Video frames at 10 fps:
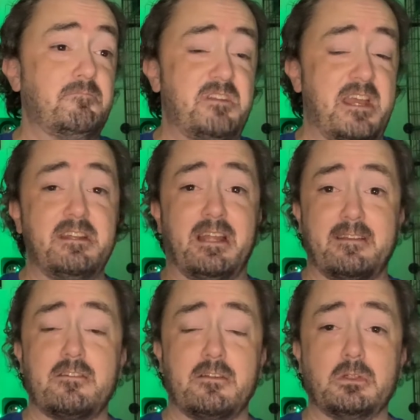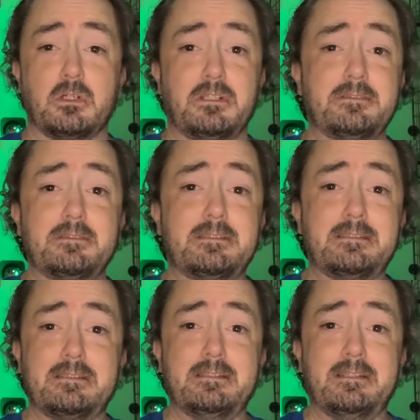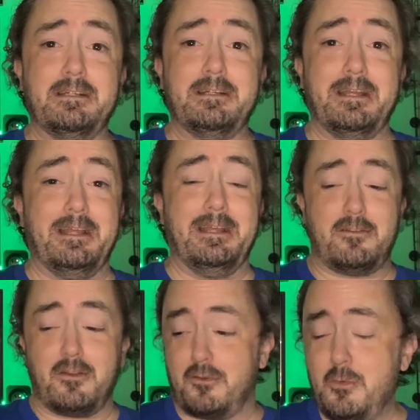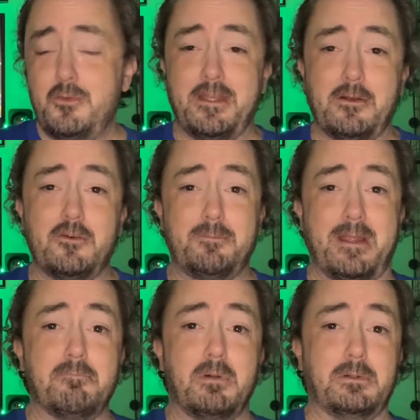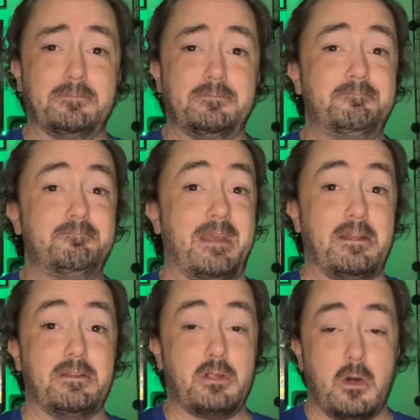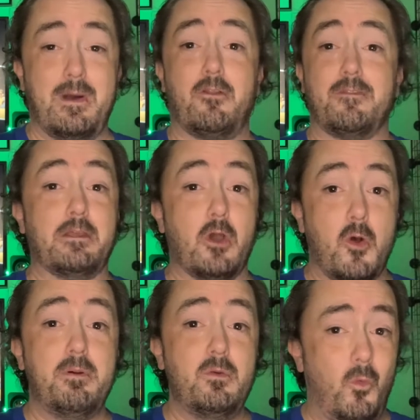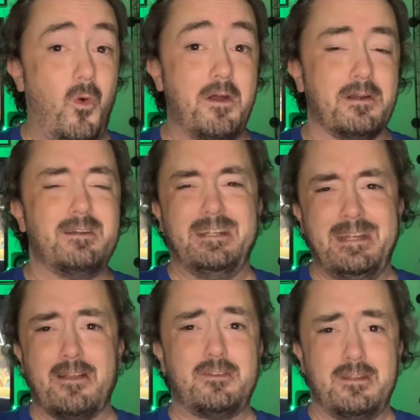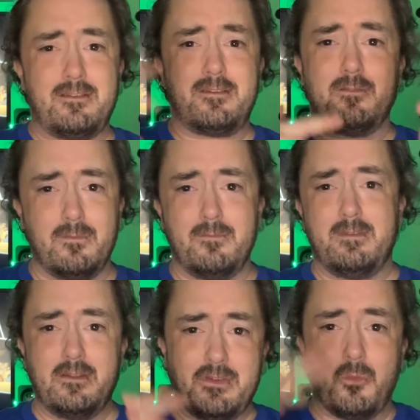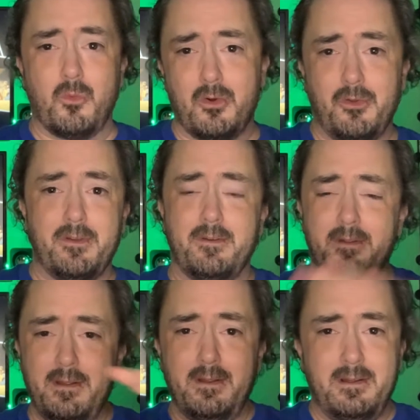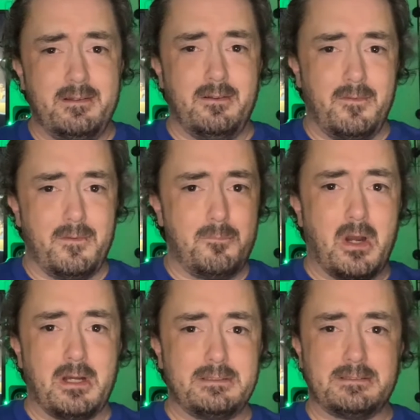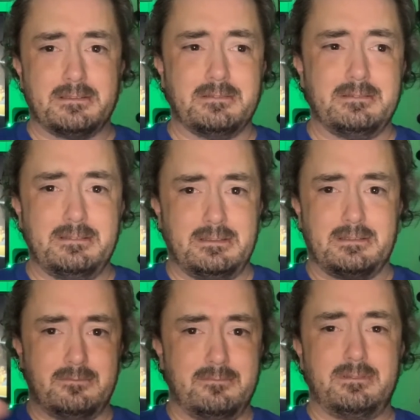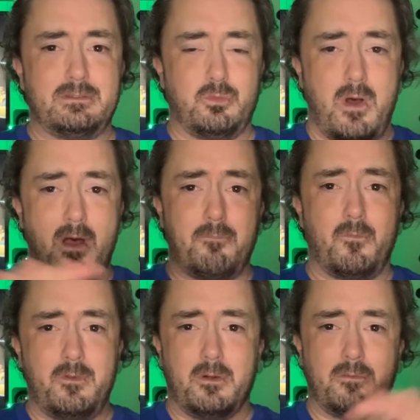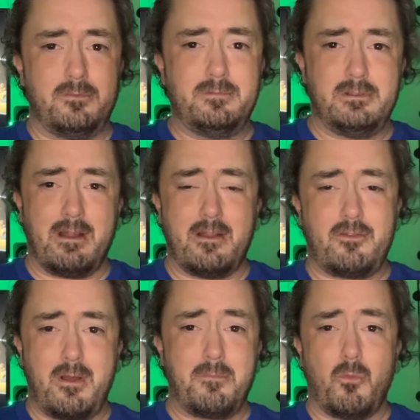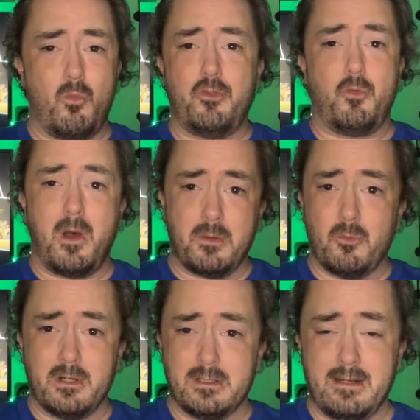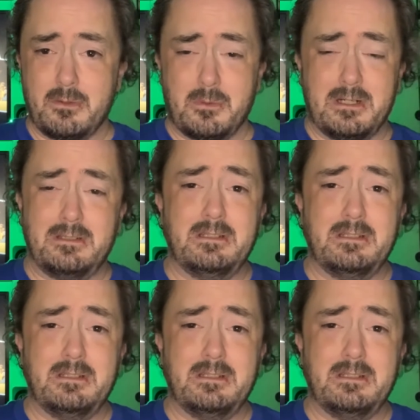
10, like this little girl, it's a two-seater speedboat, and go out in the open water. Yes, it's Disney World, and all the parks are surrounded by swampy water everywhere.